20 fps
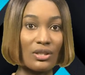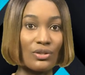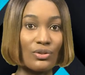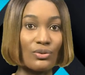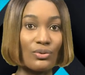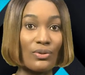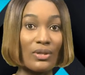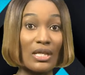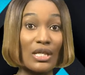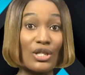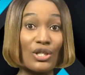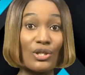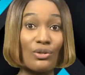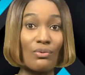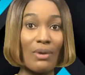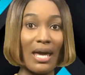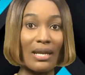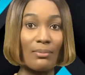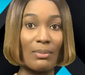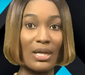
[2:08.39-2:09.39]
to the
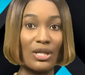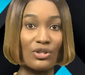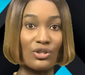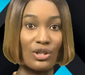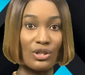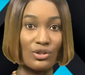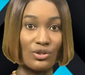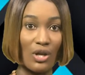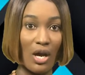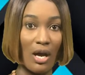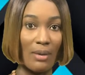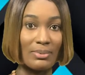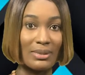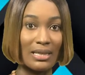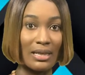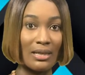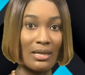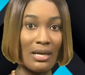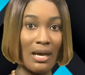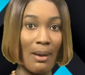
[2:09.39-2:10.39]
new animation jobs,
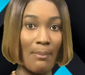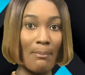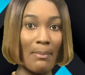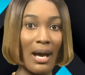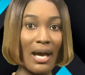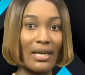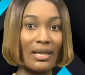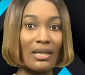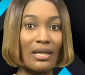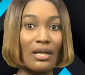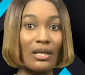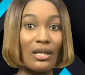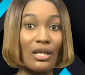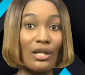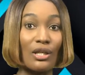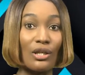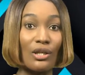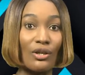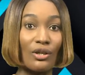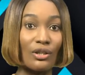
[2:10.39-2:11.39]
Michael
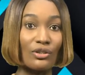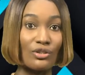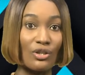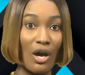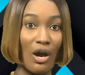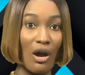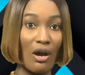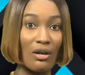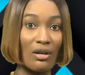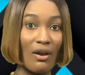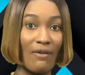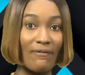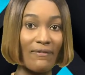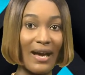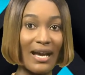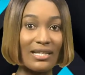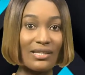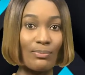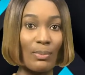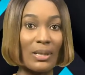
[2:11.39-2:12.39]
Luktong,
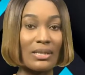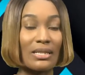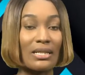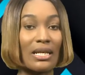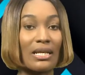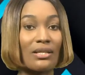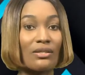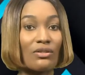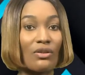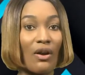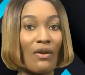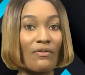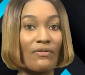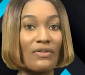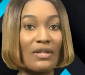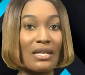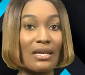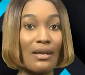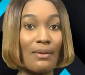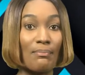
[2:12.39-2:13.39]
Vice President
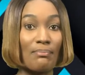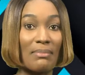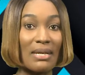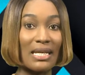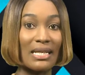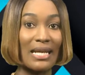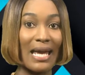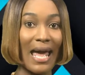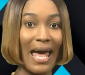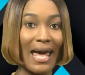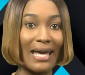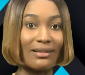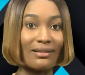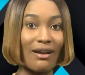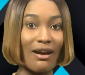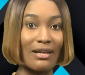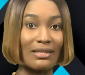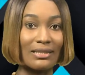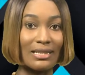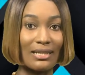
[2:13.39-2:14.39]
of the Media and
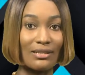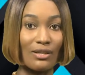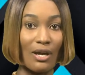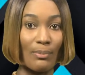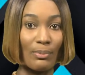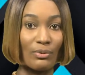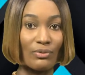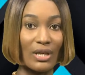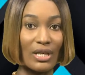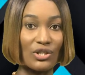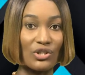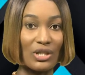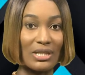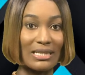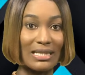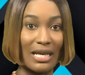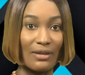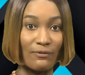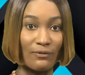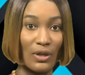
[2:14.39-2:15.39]
Content
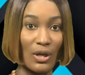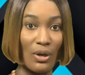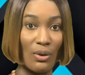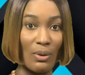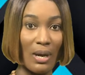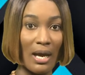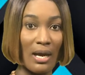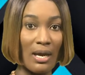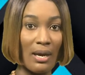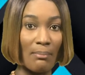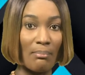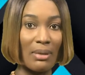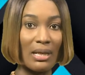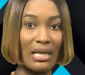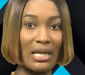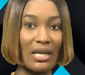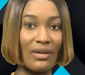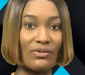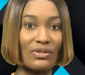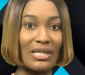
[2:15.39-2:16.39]
Operations at Flow,
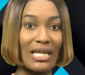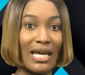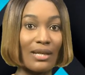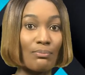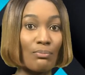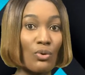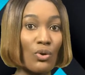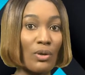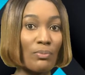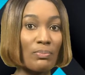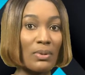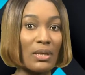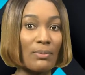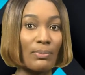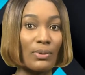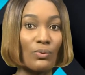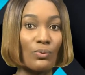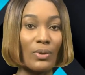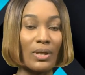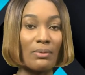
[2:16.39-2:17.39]
believes that more
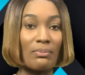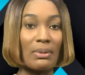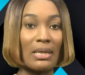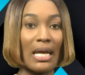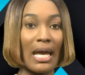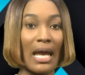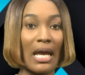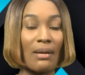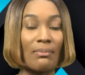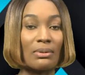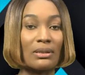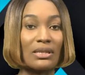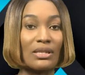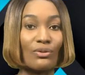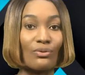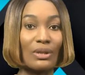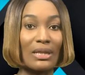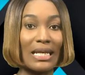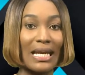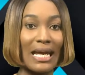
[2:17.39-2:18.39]
people will be able
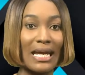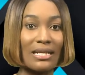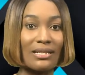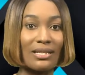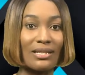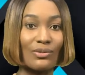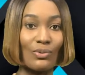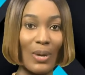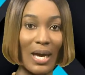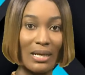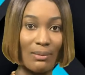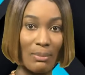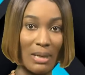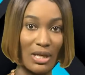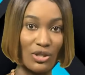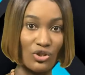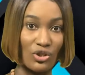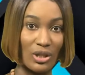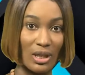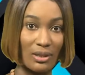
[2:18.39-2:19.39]
to relate to
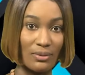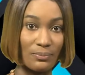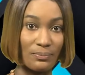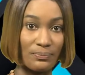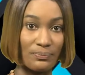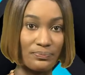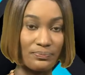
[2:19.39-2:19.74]
animation.